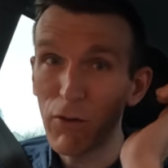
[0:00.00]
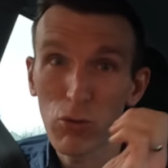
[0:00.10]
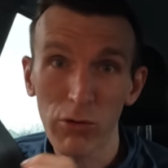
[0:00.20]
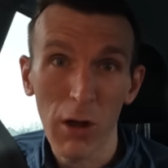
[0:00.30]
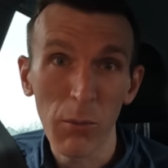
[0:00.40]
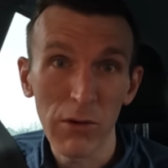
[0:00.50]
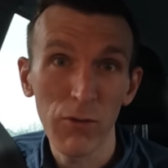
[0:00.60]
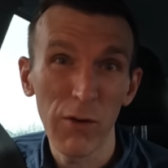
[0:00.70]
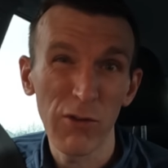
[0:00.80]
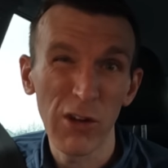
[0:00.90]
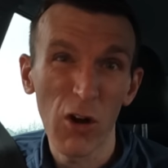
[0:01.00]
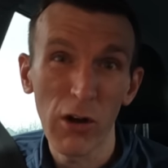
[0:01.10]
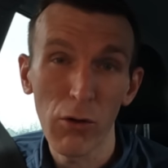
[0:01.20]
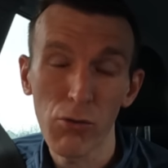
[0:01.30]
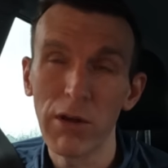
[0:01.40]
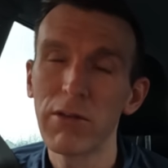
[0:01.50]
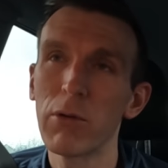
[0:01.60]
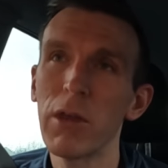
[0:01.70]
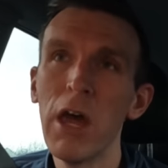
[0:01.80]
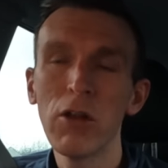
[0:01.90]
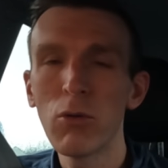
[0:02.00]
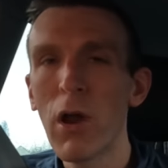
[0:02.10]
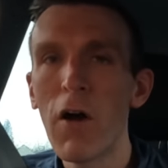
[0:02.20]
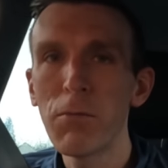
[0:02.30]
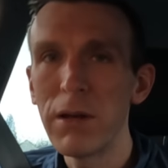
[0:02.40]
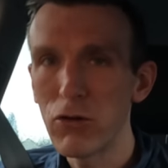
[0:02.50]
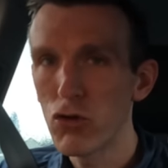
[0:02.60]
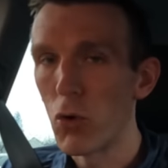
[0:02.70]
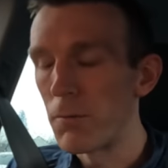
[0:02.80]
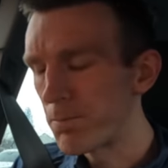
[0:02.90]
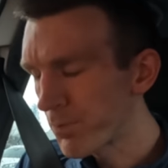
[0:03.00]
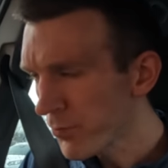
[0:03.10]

official time was 59.03, so I was 2.5 minutes short.